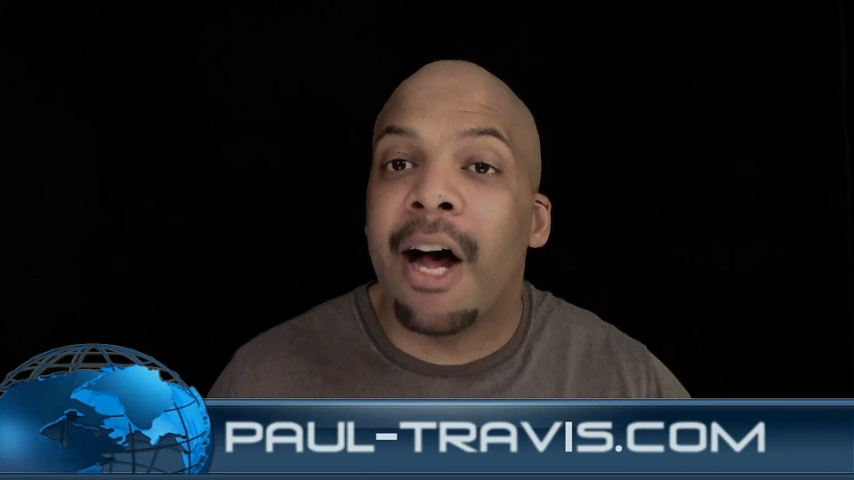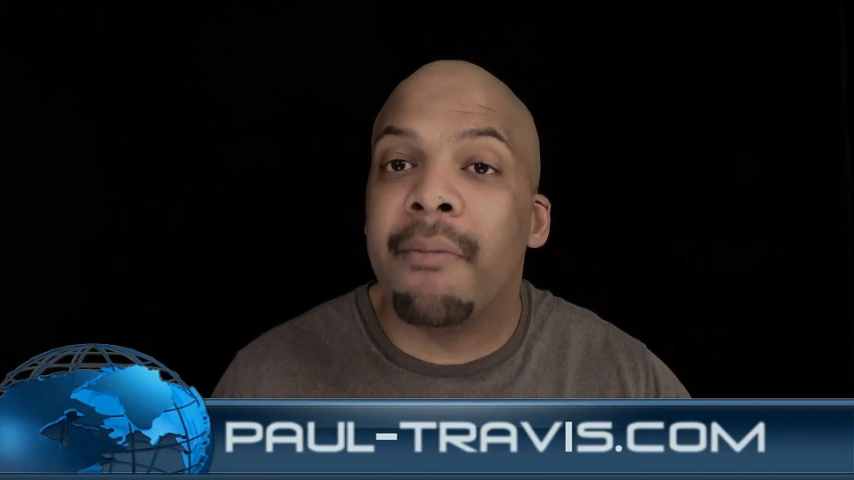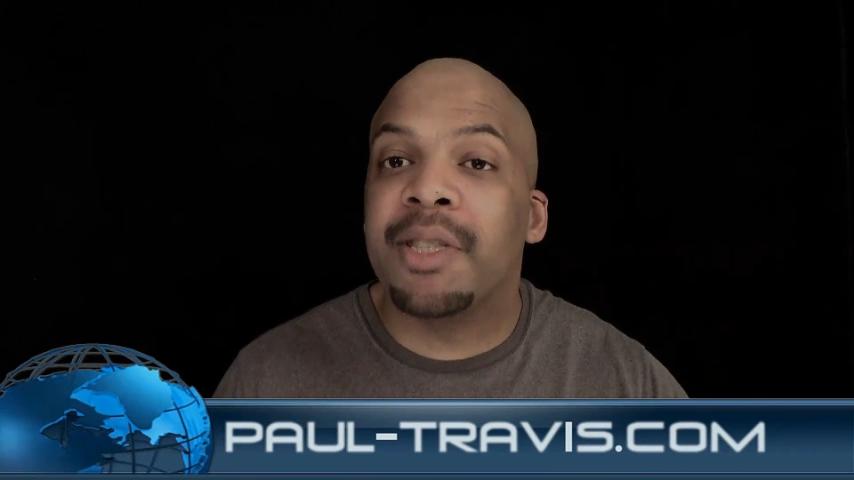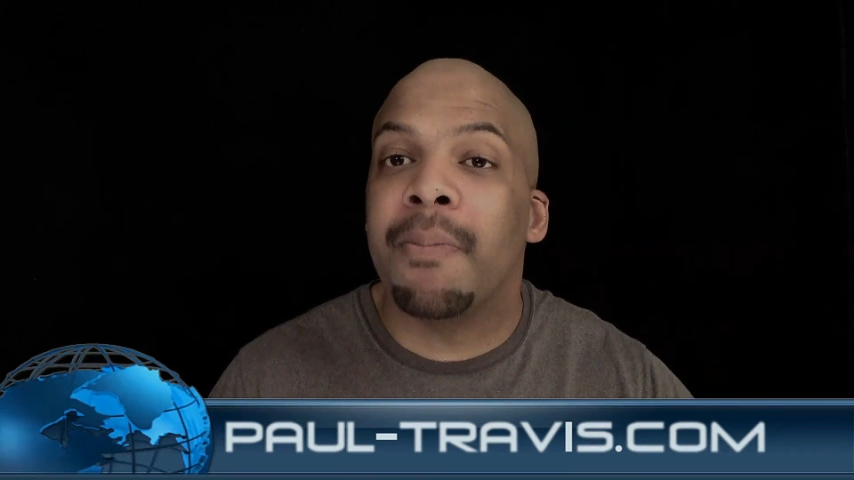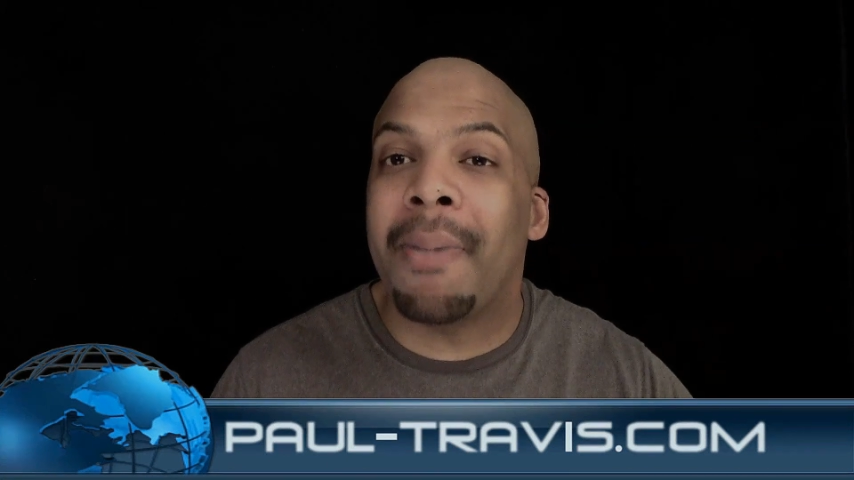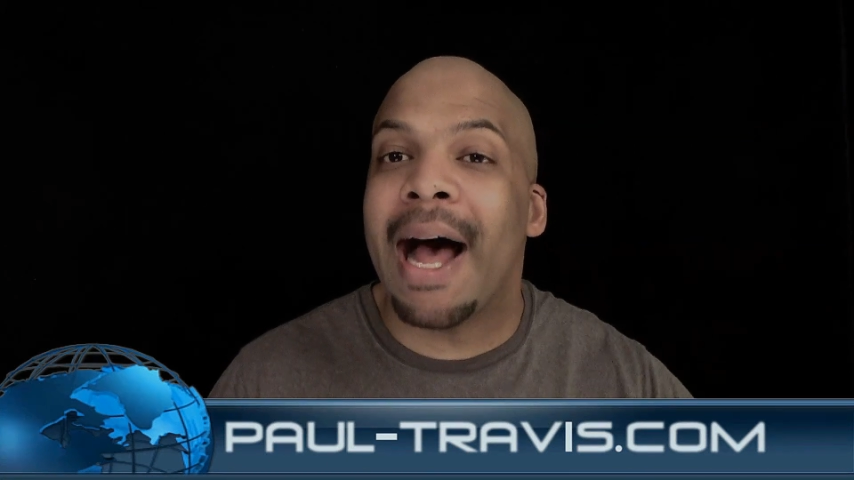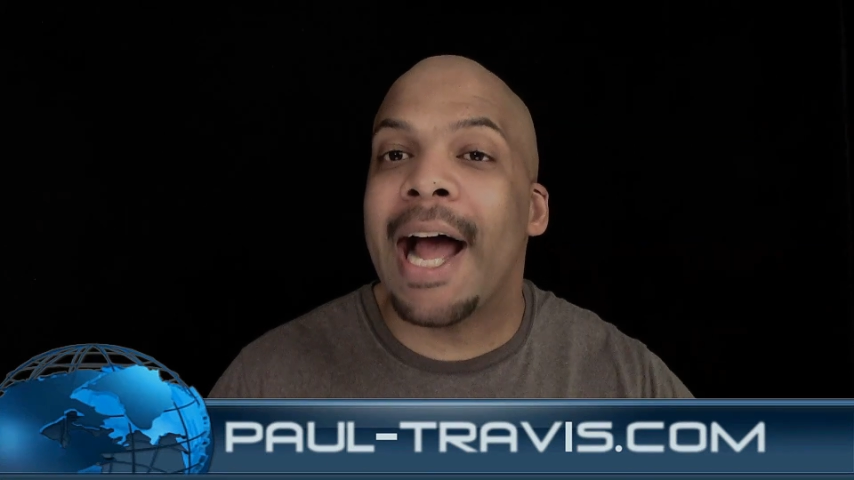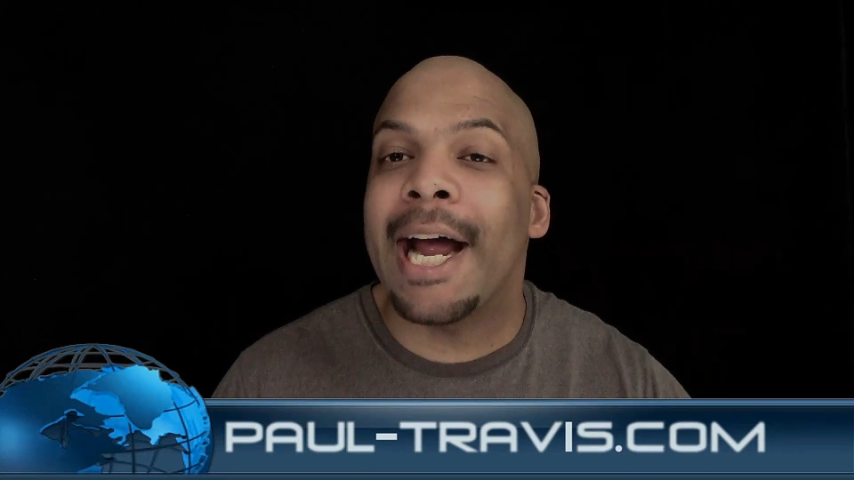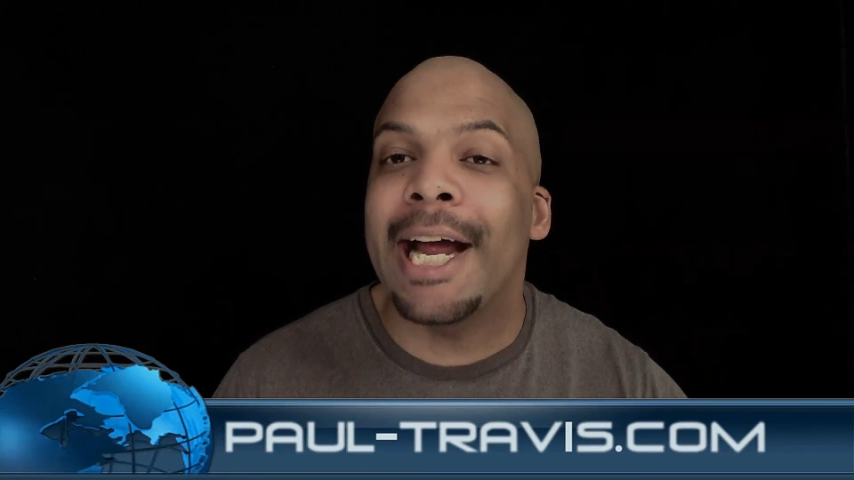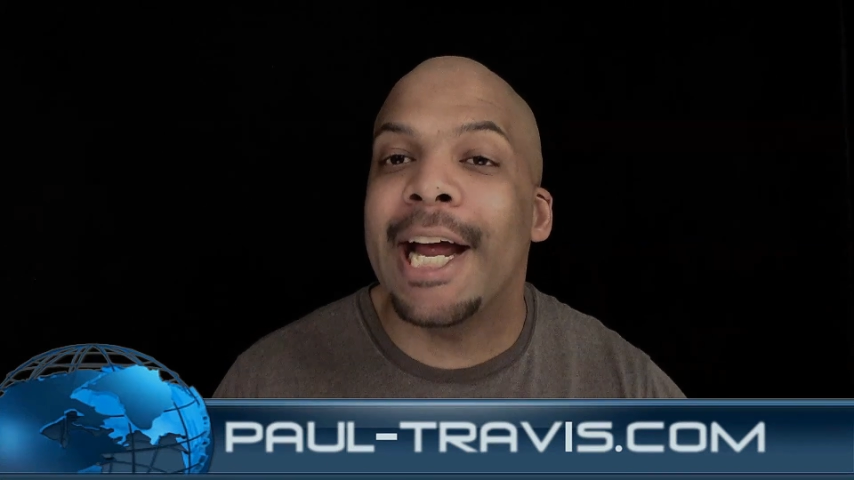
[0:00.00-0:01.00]
comes
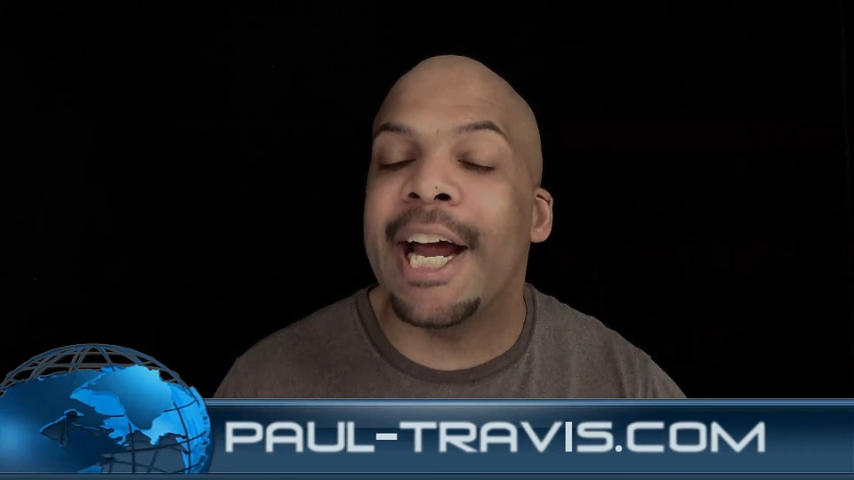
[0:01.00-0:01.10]
by